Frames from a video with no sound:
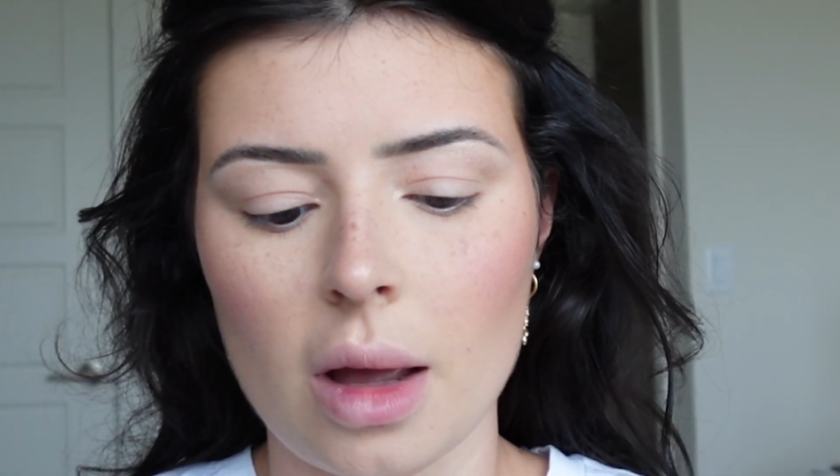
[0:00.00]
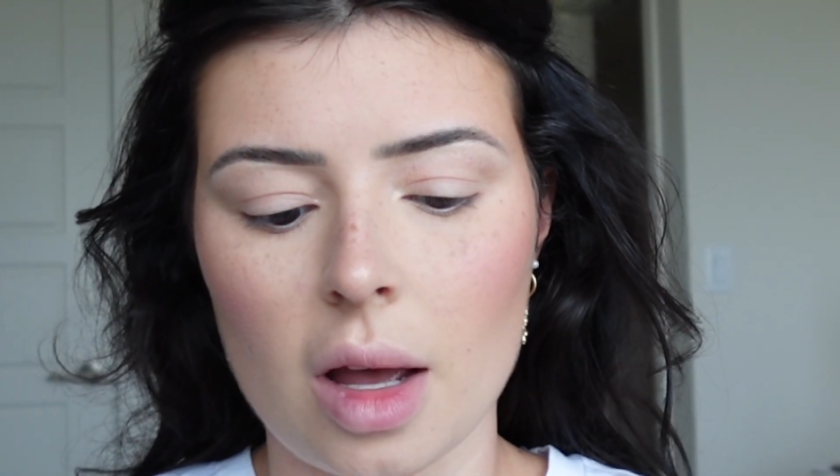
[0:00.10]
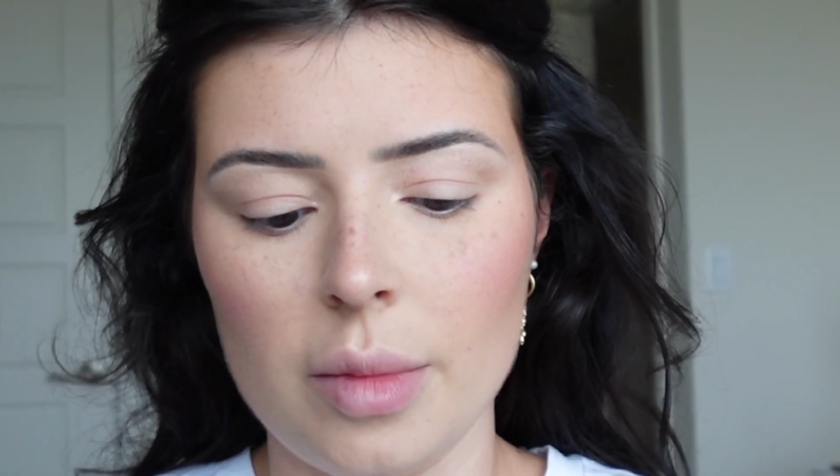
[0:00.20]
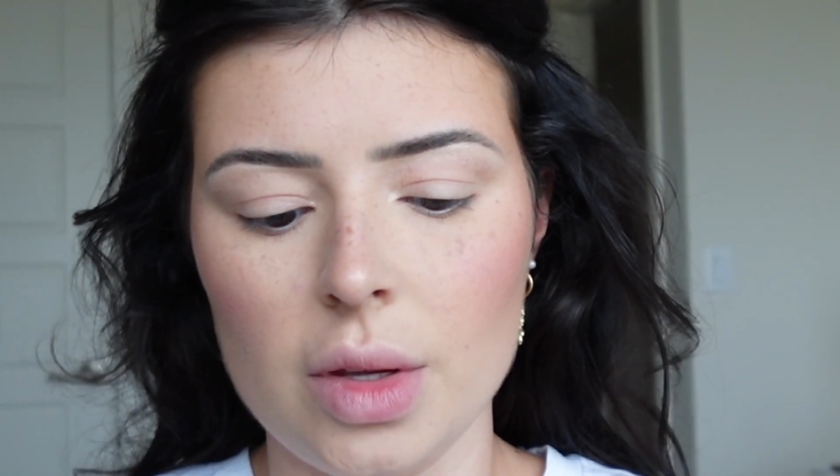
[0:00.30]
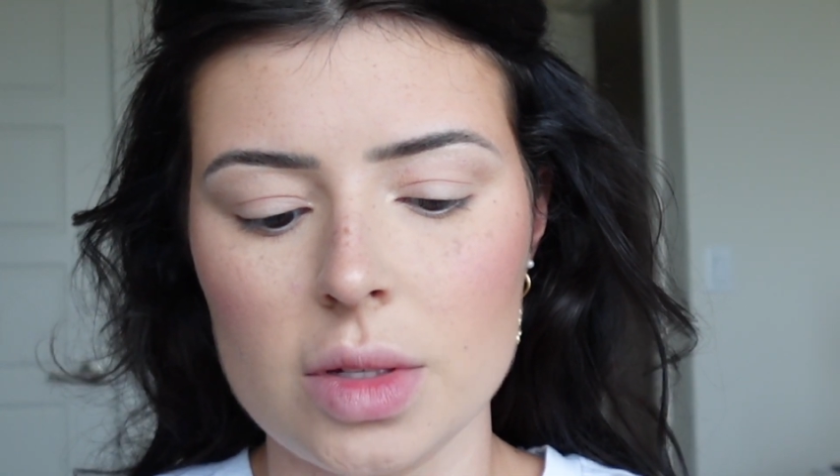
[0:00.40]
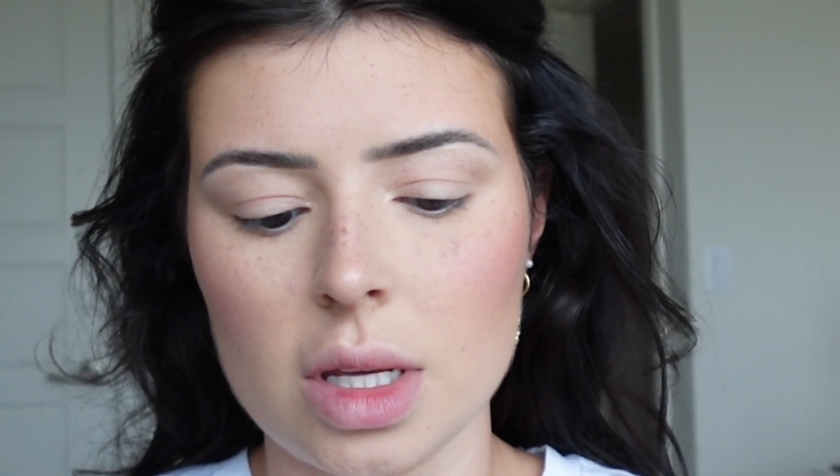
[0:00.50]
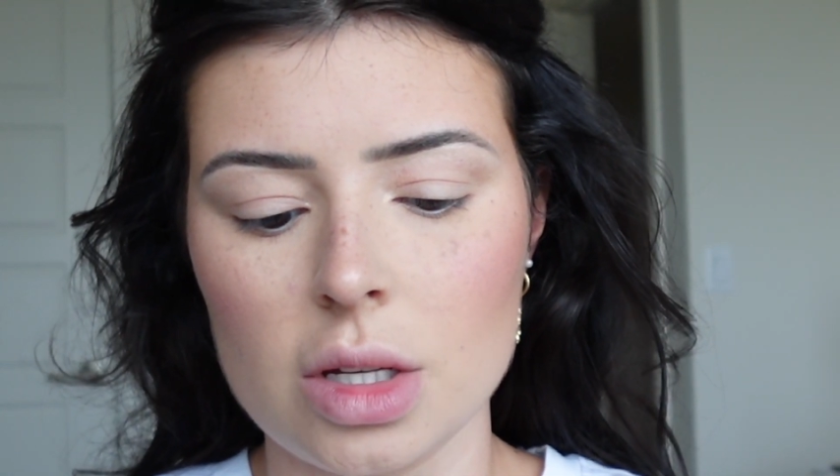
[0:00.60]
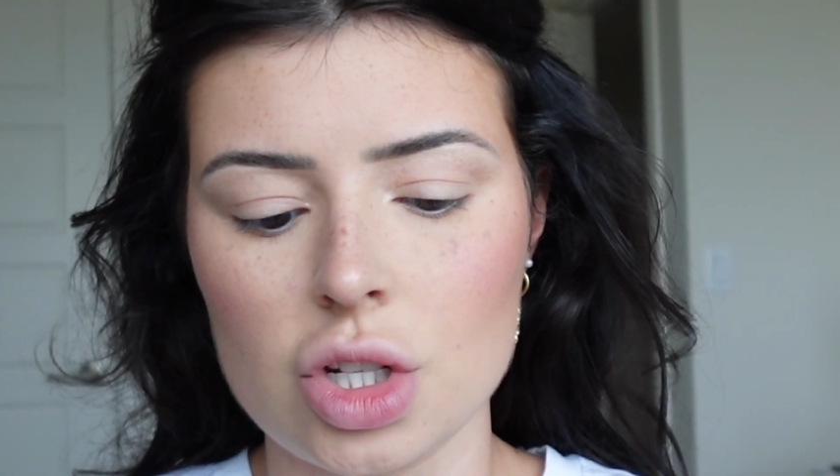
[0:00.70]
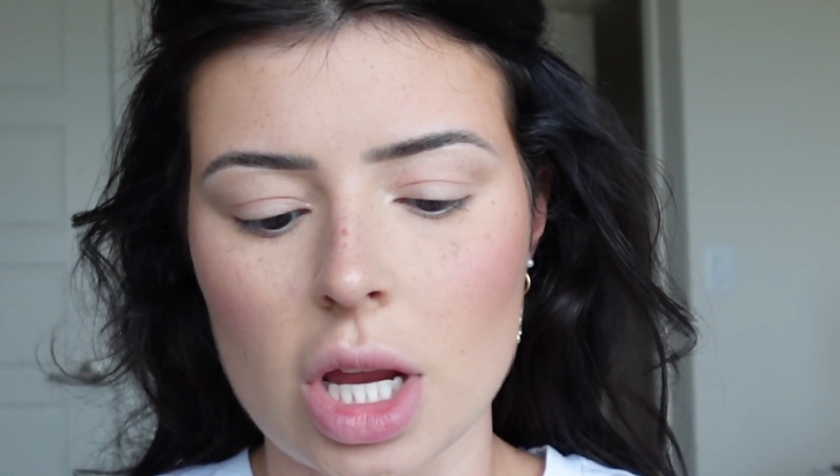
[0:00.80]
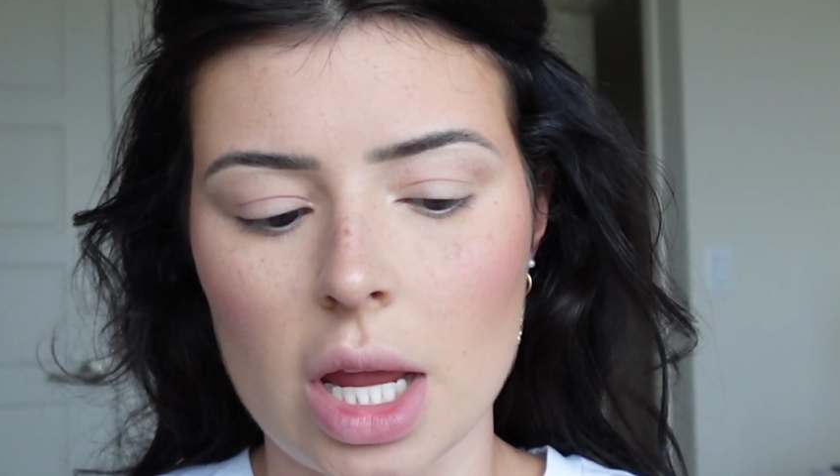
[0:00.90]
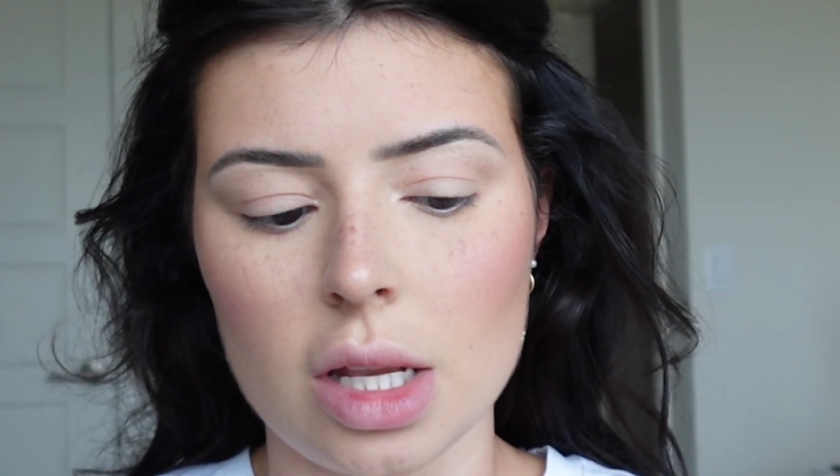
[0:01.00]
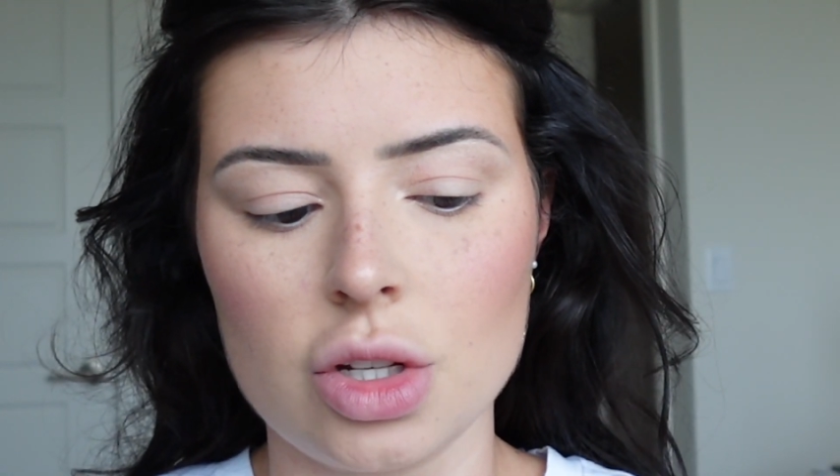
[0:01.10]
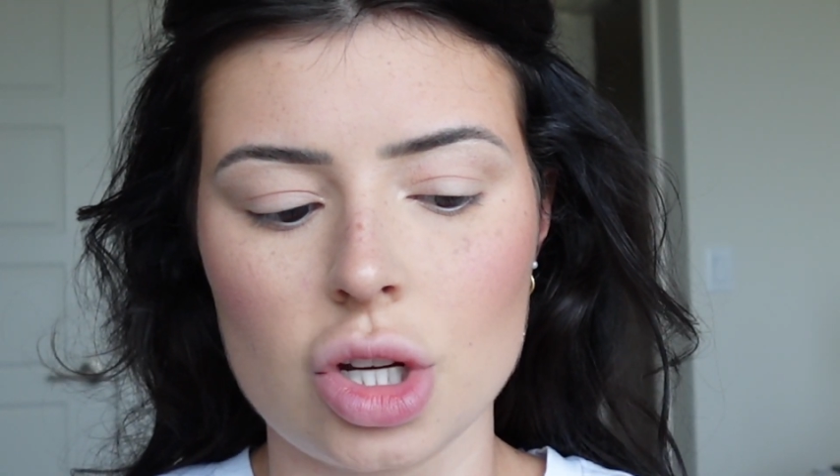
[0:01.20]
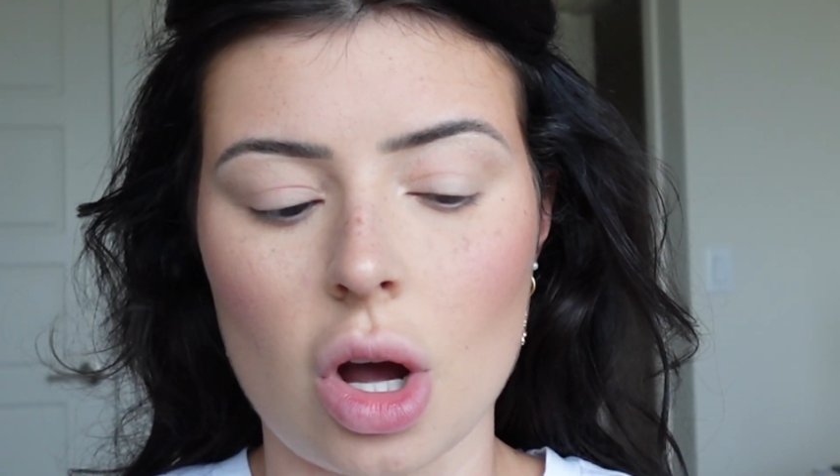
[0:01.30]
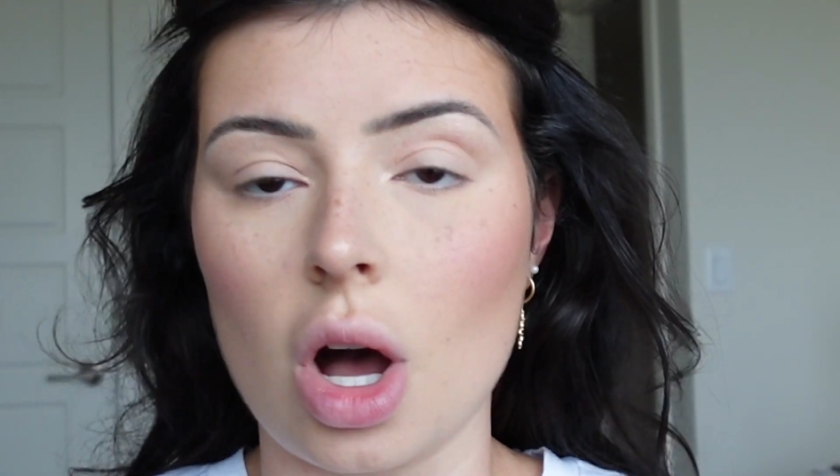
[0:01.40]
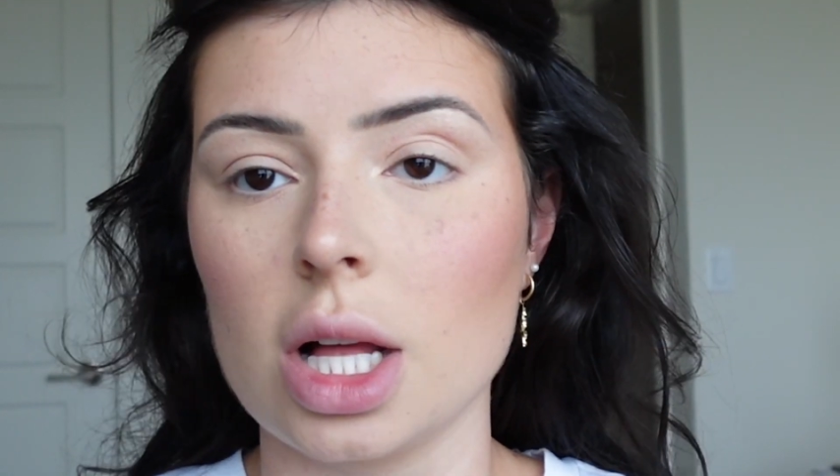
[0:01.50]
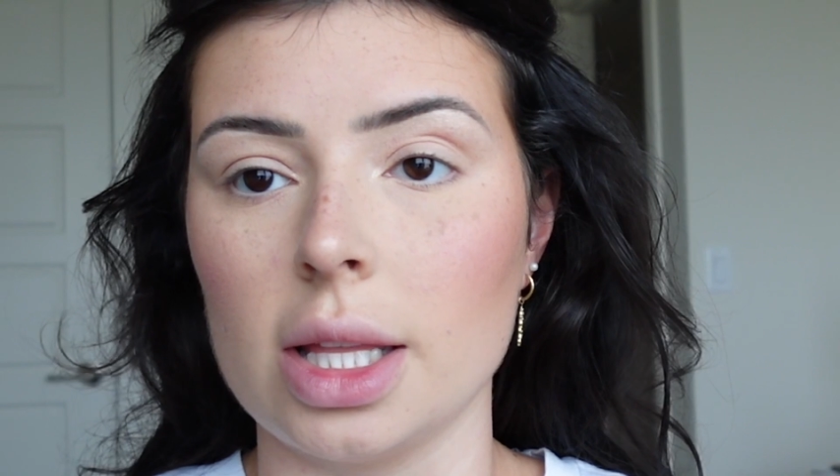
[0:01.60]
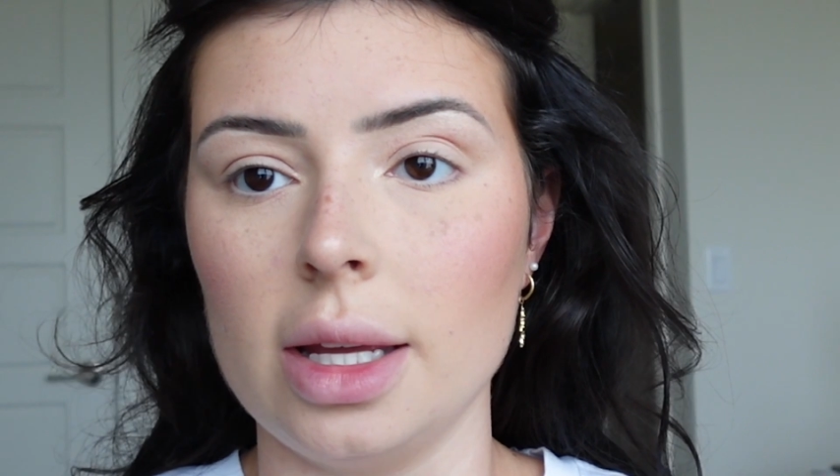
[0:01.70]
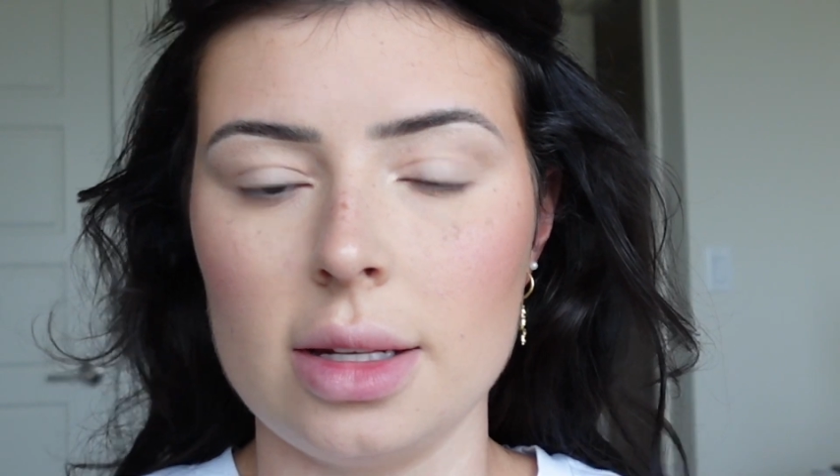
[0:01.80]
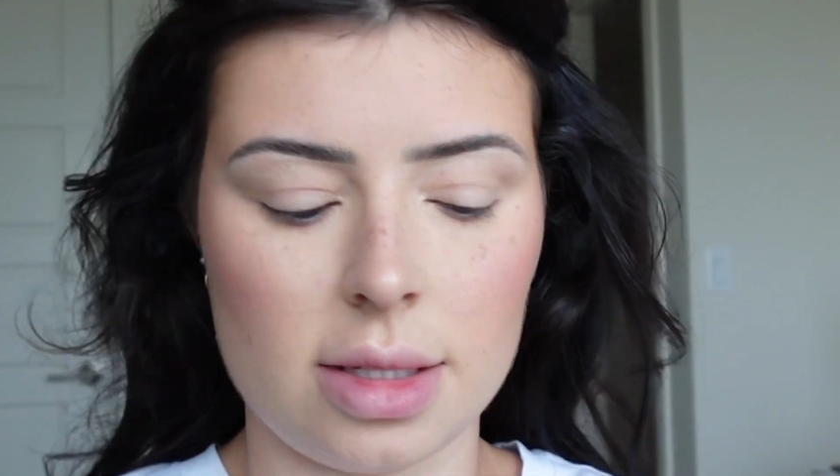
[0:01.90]
I'm using shade
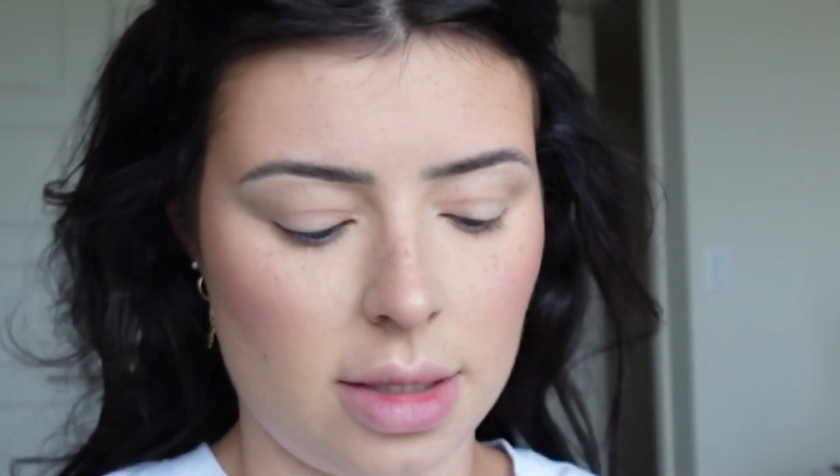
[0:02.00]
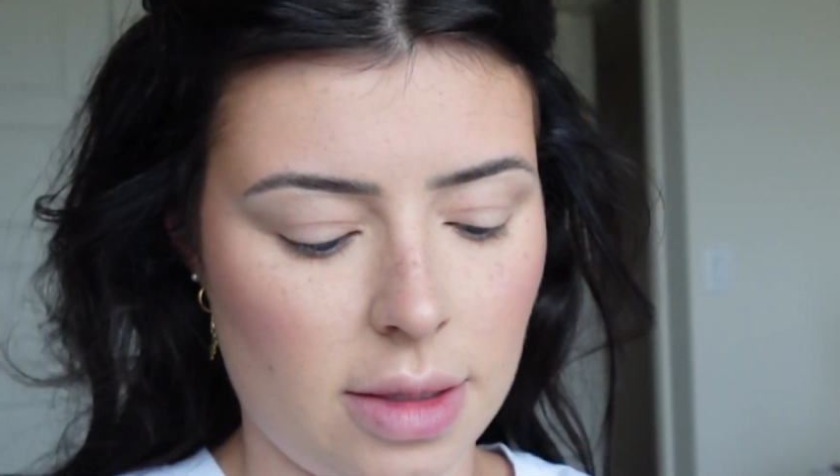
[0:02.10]
Chocolate.